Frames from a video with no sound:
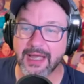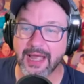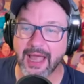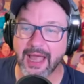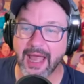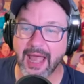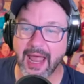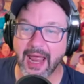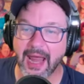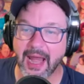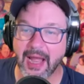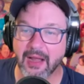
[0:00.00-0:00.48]

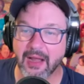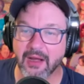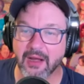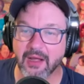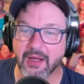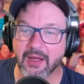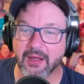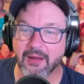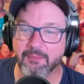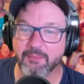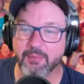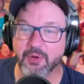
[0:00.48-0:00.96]
and
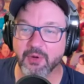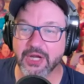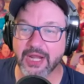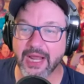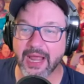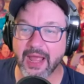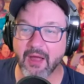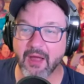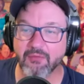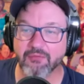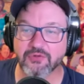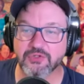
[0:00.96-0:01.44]
uh putting
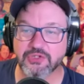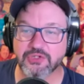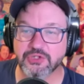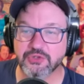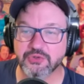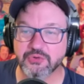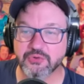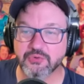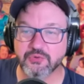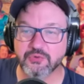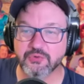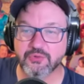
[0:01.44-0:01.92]
out
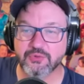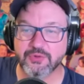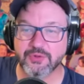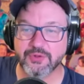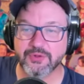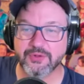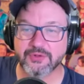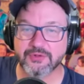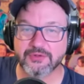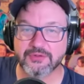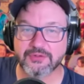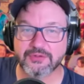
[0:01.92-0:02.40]
to
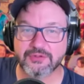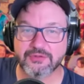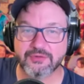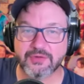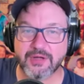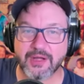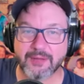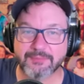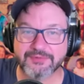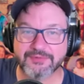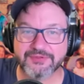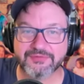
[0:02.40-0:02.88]
two
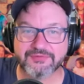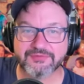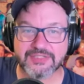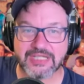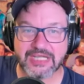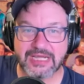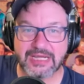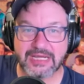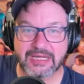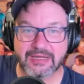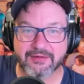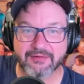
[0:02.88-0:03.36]
cups of
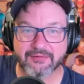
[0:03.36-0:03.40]
tea,